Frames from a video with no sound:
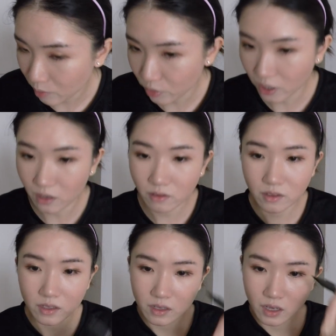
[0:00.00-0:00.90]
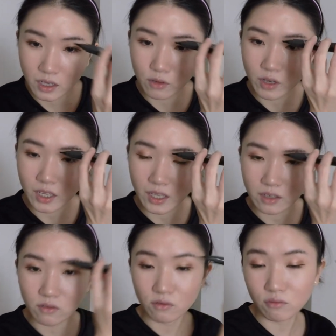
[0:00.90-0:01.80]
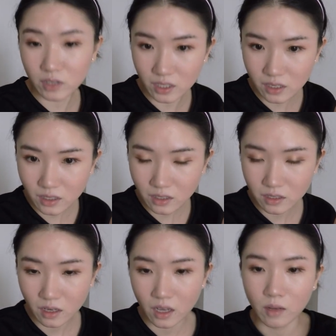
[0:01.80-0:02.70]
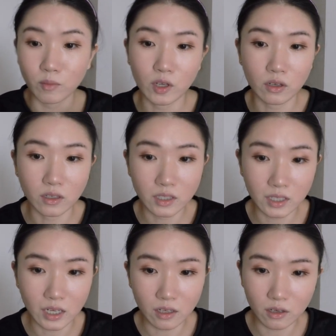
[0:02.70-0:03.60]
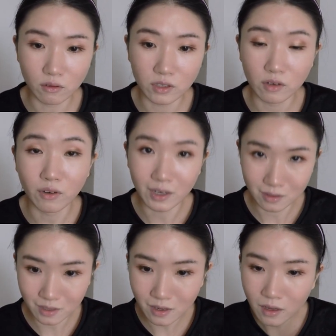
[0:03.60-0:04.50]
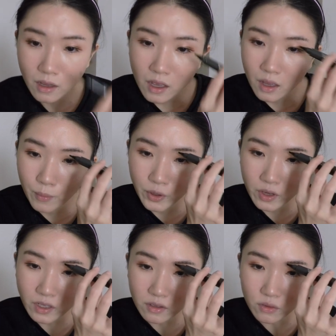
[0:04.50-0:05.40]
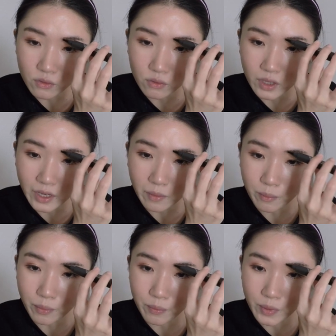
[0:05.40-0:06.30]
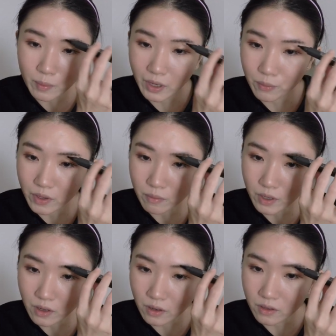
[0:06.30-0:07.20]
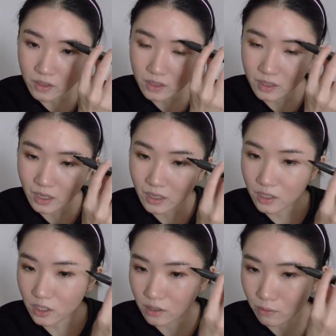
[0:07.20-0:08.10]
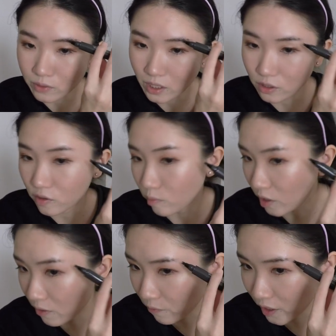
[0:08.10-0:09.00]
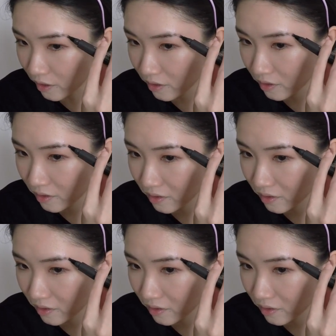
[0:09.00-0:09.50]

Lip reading: eyebrows. You can't like do this because then it looks crazy, but you can't do like bit by bit because then it just looks extremely fake.